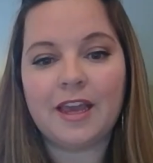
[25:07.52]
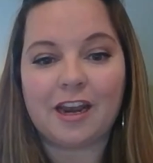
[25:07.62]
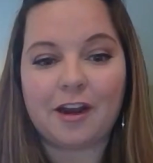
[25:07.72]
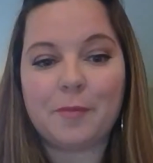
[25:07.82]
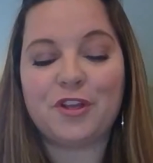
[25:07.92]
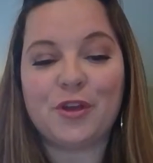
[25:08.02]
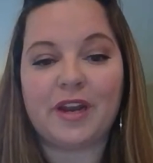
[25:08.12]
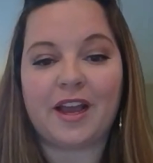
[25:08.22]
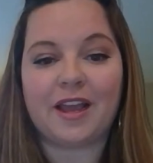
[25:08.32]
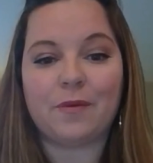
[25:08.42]
And I remember you
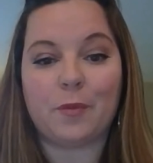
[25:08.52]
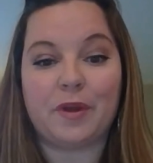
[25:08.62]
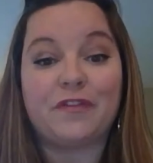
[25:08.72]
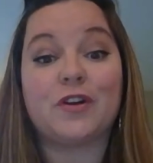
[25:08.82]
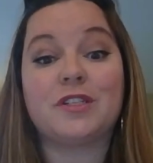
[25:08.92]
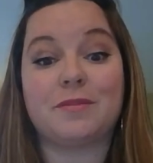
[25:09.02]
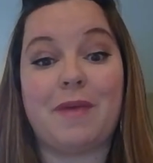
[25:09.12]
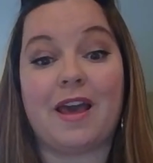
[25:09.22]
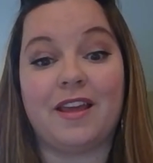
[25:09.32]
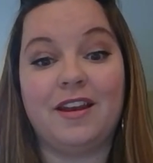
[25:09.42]
and I, when we first
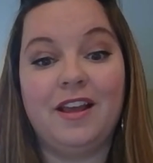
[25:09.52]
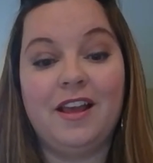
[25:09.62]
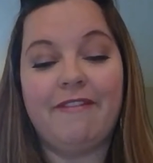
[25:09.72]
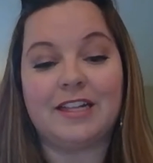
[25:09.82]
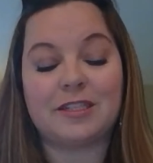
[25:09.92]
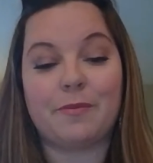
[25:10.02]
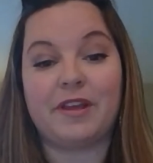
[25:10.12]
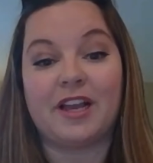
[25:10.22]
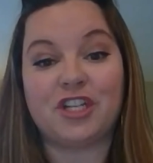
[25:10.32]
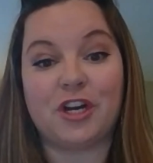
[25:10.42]
met, that's
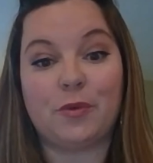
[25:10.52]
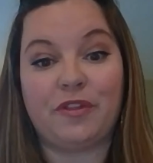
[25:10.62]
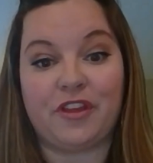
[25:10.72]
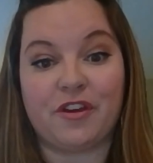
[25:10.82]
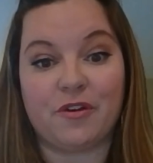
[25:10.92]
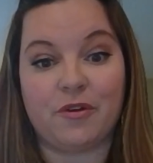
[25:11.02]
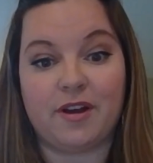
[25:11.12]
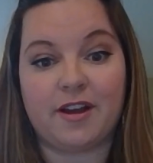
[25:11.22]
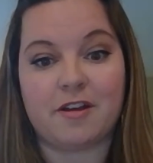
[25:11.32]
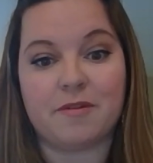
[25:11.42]
something I shared with you.
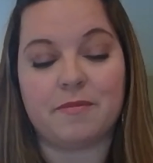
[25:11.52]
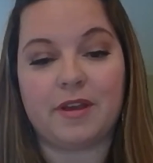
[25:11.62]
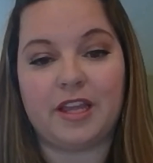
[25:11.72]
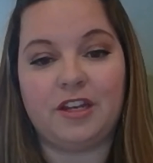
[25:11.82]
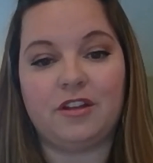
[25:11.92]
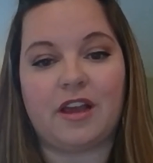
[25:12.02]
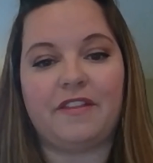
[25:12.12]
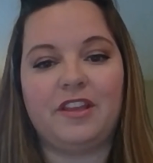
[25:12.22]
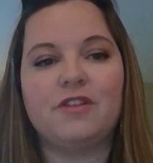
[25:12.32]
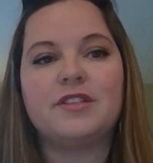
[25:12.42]
Um, and I
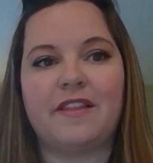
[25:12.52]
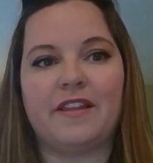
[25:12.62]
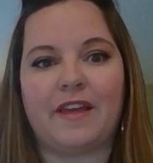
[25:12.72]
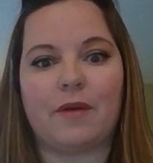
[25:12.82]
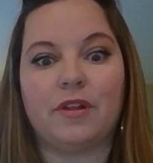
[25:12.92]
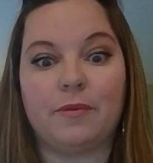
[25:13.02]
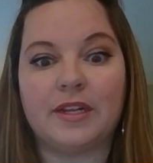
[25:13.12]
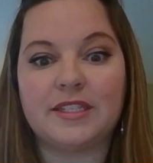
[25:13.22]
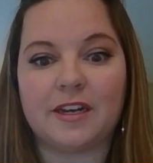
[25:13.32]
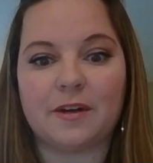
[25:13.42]
think you said that that really
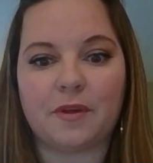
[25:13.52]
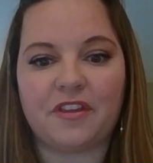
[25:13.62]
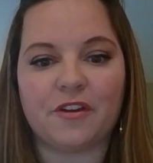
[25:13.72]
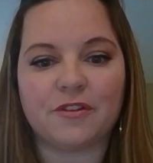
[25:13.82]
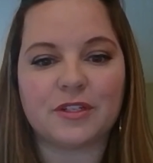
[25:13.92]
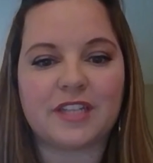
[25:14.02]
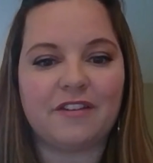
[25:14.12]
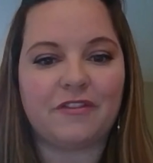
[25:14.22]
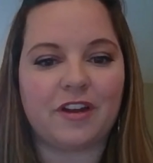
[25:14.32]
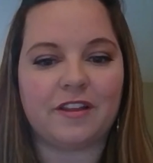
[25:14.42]
resonated with you. So it's kind
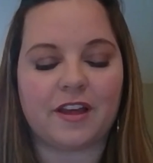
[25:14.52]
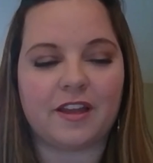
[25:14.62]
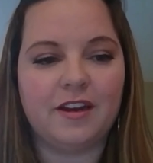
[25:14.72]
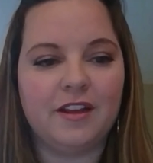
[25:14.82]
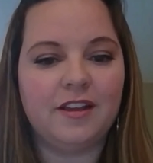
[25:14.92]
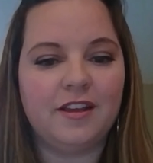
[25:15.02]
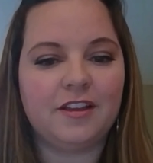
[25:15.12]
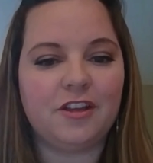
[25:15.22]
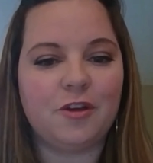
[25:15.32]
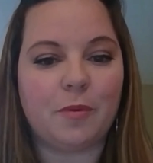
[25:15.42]
of funny that
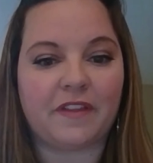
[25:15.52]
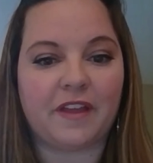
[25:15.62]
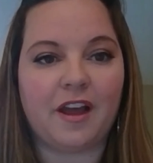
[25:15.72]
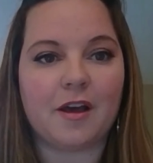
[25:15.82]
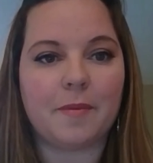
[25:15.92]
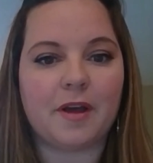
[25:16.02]
you brought that up.